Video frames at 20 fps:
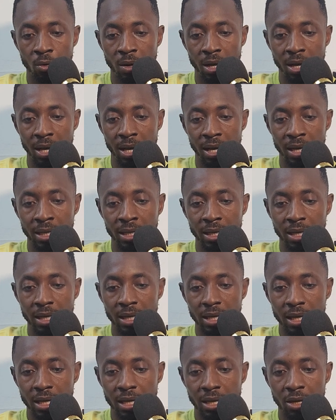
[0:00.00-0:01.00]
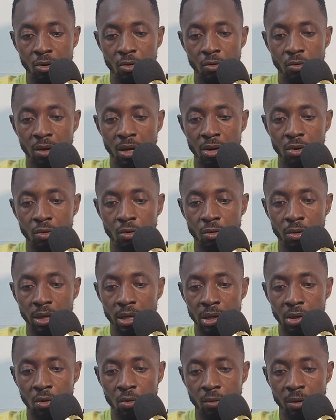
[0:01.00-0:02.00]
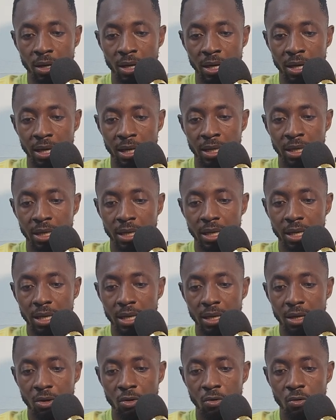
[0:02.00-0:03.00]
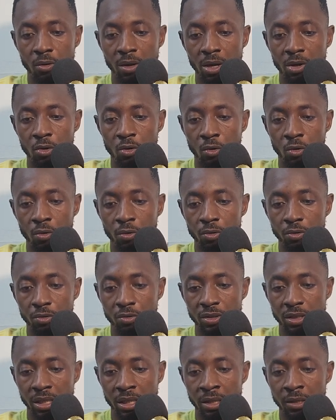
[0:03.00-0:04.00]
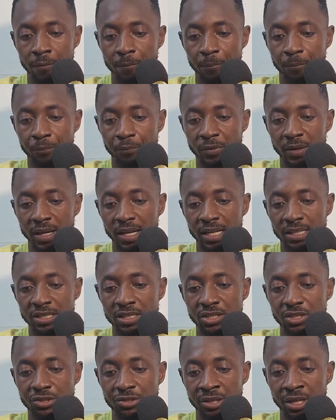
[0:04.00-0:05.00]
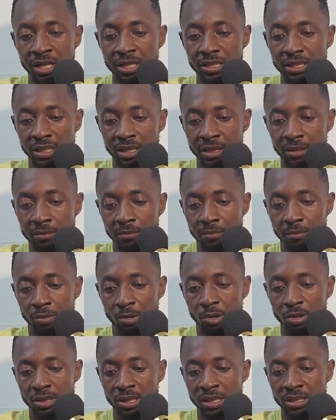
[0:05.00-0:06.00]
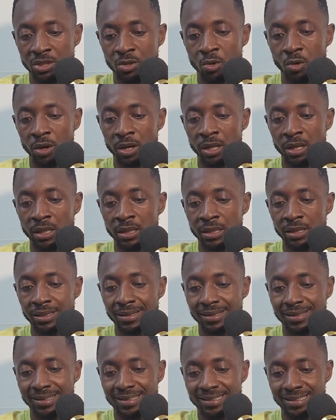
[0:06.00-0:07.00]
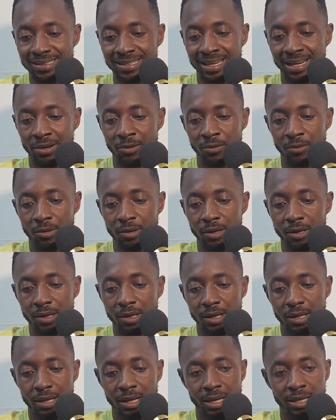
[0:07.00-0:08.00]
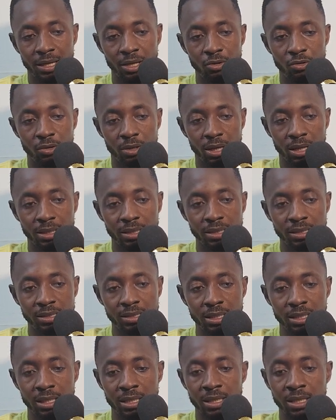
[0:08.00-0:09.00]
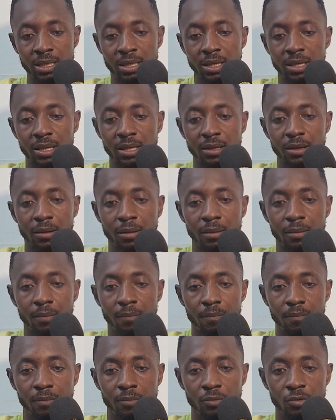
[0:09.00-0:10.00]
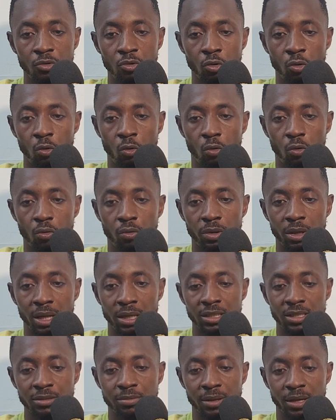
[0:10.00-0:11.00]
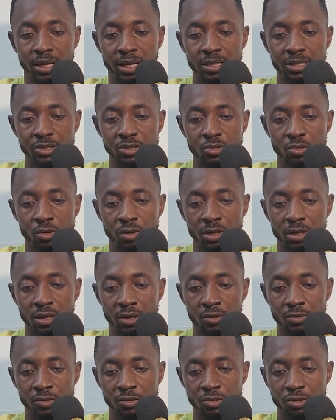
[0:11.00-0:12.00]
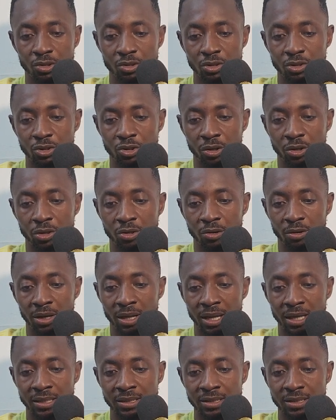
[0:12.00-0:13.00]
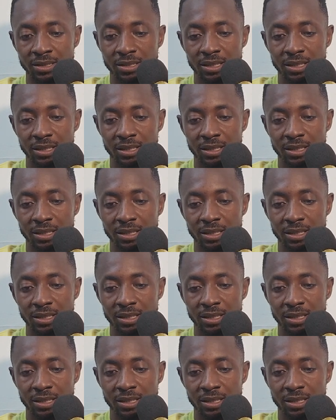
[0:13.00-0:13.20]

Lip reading: high, a lower low, a lower high, a lower low. You see, it's trending, but it's going down. And then you can easily know that this market is going down. You just join your lines.